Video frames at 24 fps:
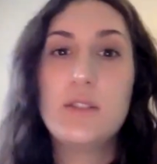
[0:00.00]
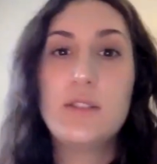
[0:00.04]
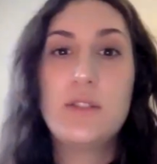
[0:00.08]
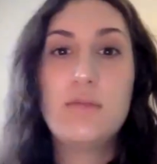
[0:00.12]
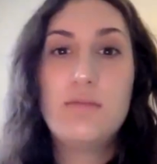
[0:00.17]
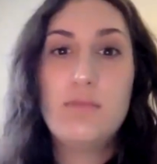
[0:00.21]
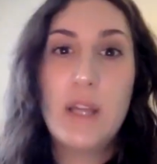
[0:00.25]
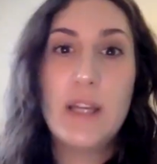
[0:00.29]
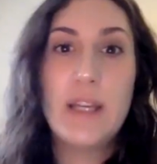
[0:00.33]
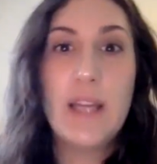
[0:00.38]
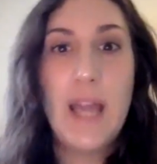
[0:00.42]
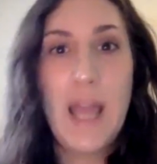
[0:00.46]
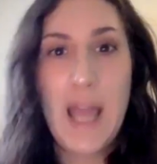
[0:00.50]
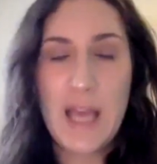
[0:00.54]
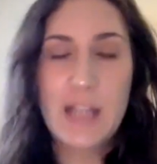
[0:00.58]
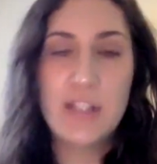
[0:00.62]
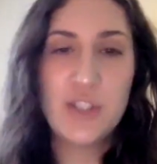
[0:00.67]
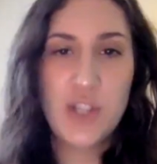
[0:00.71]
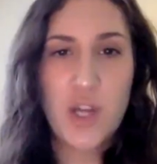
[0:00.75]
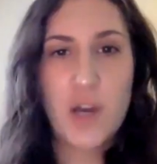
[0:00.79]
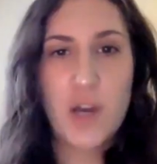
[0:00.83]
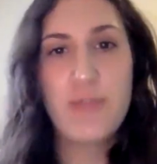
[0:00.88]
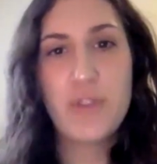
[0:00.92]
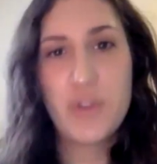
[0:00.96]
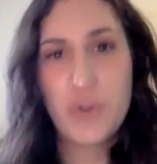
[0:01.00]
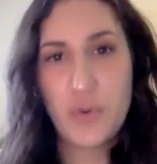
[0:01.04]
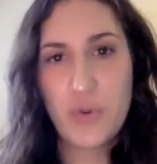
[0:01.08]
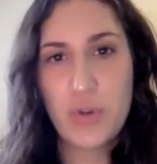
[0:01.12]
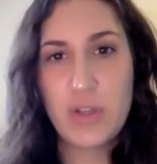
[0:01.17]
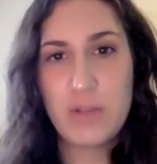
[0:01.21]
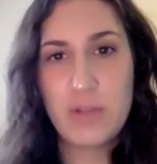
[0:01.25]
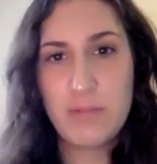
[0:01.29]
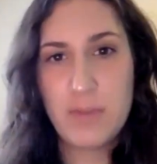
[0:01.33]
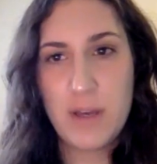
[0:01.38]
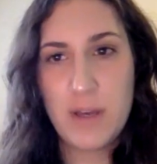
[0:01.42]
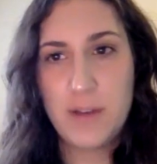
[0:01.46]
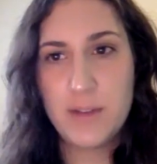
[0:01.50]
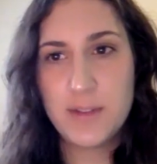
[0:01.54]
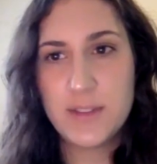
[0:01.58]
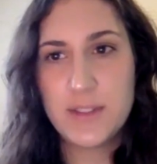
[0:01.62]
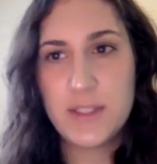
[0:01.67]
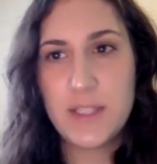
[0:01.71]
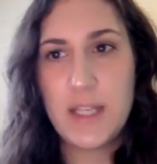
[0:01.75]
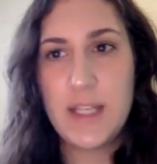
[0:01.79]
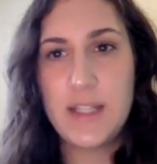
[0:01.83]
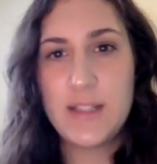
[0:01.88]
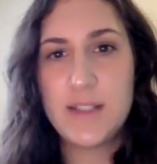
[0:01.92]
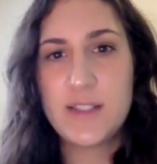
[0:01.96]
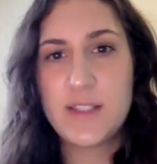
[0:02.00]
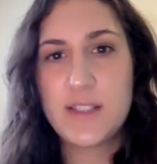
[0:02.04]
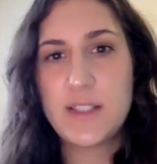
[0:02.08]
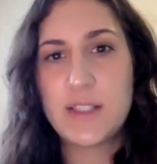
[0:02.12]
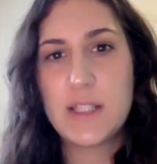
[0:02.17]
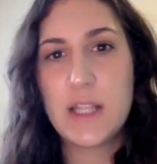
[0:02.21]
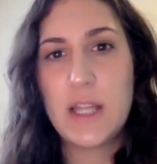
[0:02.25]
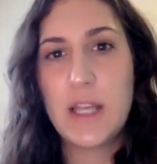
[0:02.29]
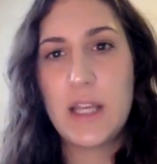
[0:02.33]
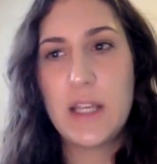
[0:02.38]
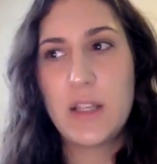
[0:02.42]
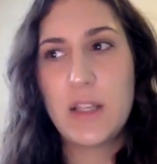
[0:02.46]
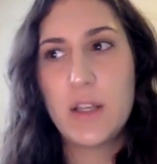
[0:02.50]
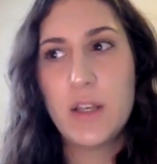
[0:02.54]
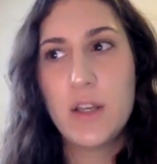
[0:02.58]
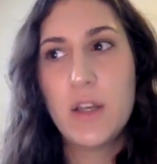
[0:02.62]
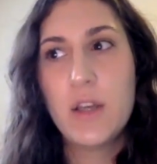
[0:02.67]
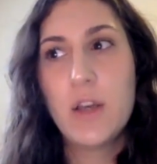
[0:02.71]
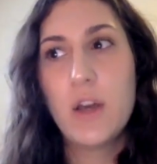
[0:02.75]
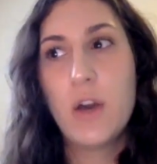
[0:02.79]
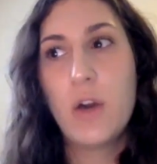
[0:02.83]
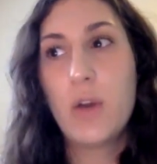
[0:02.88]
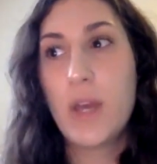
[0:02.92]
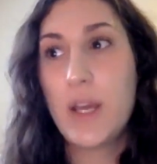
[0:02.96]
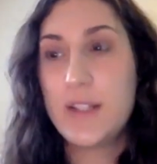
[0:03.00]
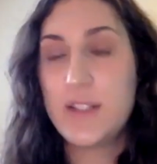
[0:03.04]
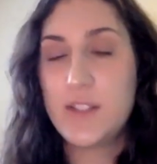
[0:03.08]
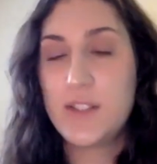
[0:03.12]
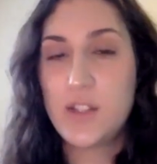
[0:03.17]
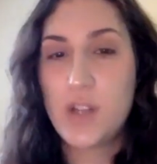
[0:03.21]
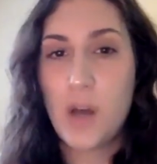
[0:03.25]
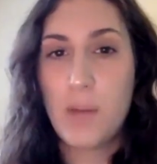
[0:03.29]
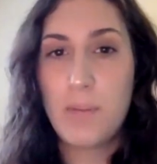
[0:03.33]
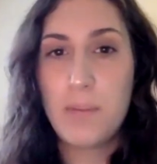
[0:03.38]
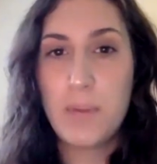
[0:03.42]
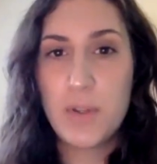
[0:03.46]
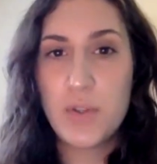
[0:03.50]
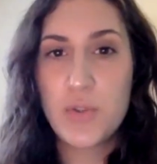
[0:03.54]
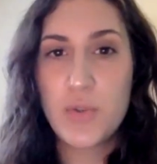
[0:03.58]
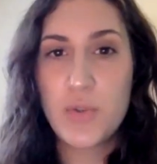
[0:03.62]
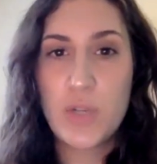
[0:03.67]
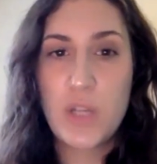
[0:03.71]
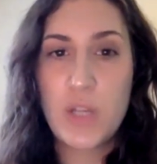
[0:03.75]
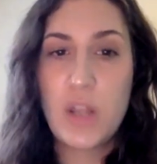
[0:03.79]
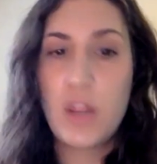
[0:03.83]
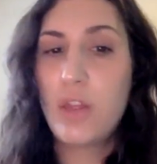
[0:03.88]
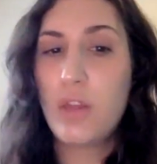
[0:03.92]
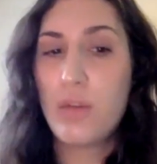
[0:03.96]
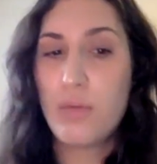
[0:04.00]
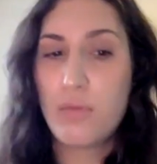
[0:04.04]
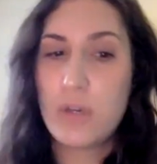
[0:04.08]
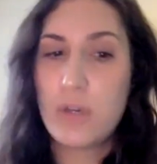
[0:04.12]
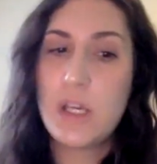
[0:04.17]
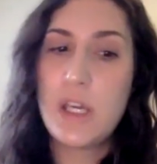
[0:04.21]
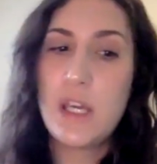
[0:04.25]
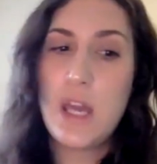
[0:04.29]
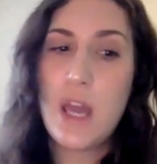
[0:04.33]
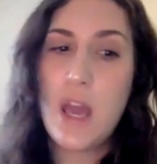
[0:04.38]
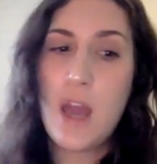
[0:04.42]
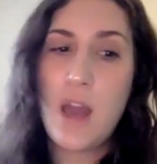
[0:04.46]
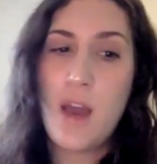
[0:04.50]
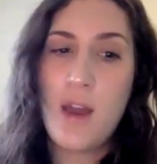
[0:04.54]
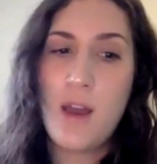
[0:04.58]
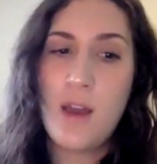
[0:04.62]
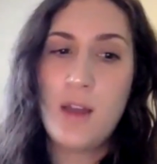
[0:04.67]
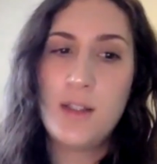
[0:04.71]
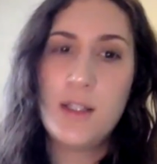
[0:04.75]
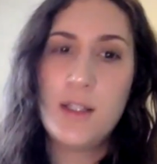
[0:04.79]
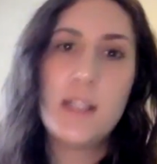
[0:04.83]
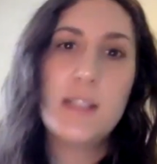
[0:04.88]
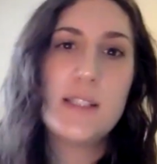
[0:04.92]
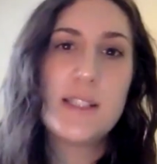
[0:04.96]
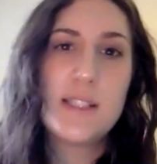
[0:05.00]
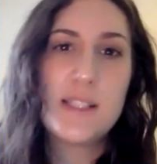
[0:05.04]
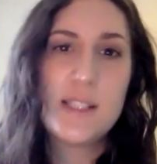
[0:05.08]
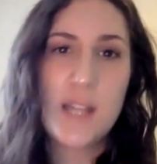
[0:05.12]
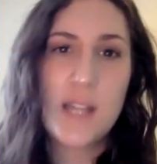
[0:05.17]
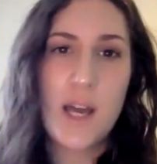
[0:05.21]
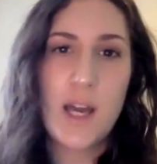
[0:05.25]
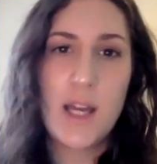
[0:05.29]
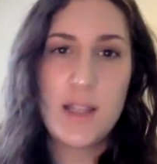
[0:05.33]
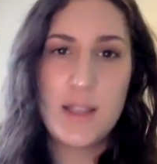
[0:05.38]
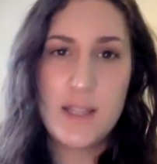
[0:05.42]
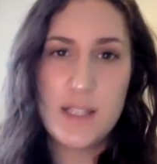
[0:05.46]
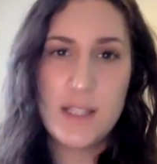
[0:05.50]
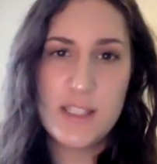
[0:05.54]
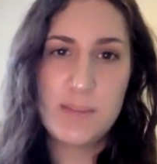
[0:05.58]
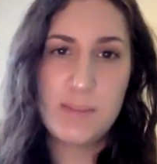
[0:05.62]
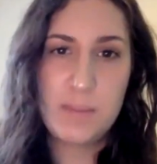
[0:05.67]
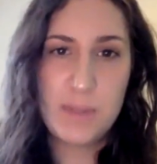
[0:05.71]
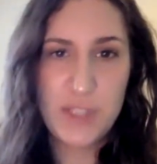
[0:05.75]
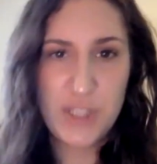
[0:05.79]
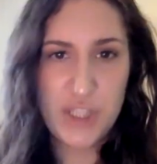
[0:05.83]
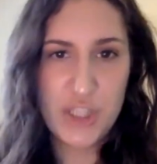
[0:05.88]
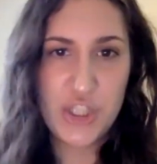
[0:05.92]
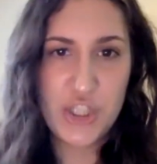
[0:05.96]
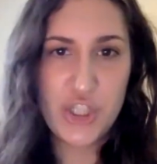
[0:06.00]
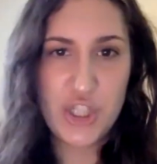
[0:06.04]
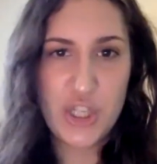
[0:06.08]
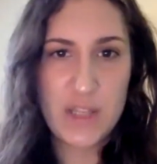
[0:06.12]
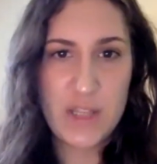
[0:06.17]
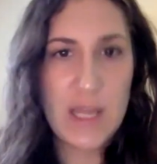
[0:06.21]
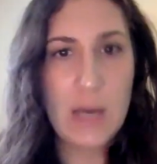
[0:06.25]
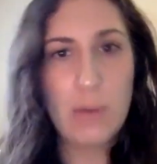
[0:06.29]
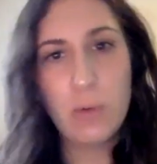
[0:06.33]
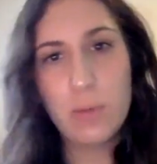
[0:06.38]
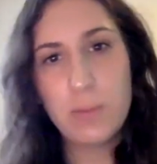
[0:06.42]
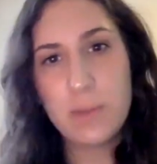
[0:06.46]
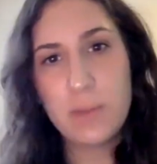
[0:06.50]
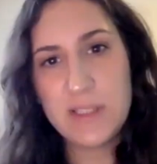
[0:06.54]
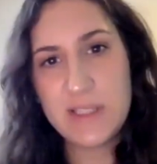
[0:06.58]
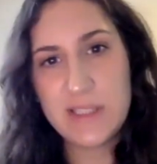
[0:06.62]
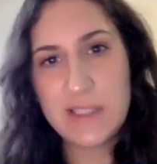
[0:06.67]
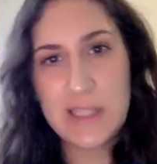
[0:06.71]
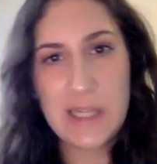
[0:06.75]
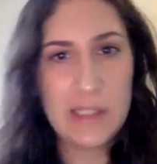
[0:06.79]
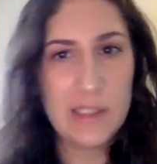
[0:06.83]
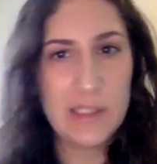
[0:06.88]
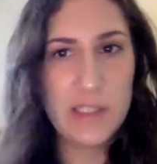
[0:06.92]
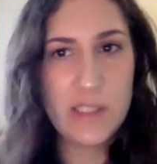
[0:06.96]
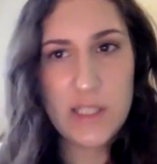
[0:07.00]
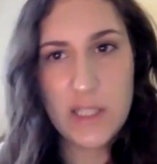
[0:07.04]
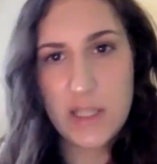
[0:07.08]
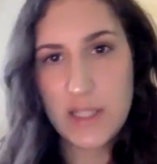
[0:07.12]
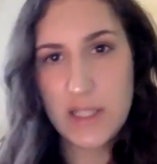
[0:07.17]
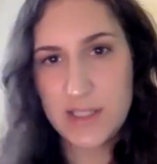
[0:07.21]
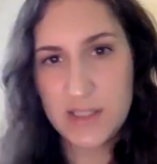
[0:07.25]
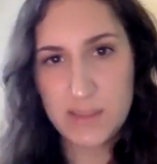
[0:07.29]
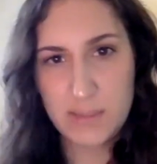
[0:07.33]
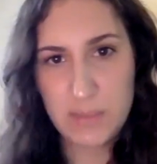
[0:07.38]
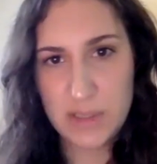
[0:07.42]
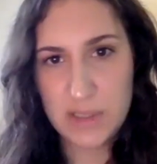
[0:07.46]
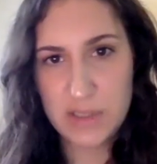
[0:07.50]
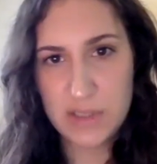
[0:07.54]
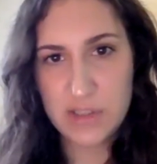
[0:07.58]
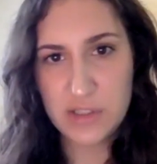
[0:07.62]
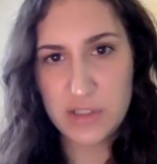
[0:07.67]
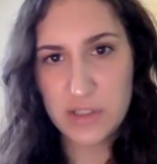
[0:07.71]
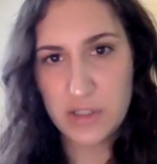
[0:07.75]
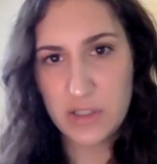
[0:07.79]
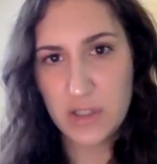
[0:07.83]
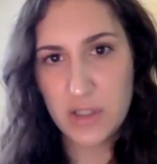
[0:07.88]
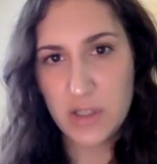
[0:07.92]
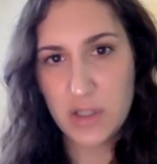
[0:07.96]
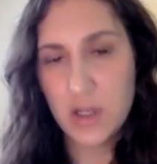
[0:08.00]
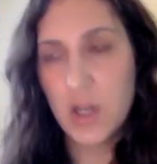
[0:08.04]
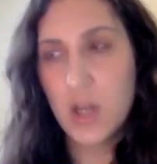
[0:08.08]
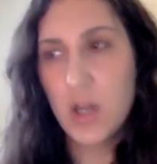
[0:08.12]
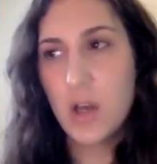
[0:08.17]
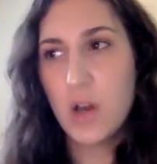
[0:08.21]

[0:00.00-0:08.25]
like hands off the green belt. It's like, okay, stop Bill 23 and sign this petition that will be sent to this minister,